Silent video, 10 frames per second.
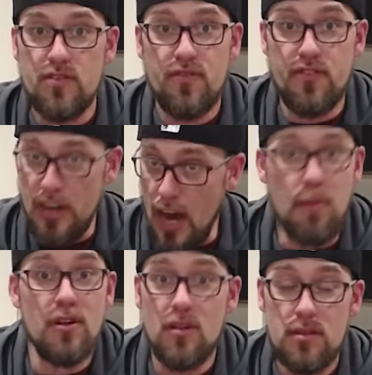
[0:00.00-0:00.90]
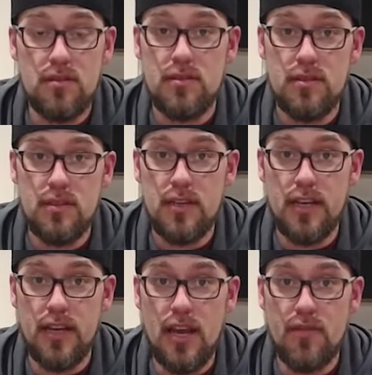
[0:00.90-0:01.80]
phenomenal in,
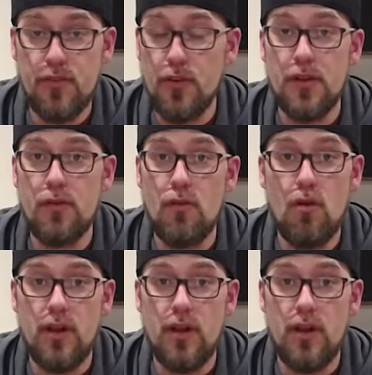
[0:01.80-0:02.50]
in Fury Road.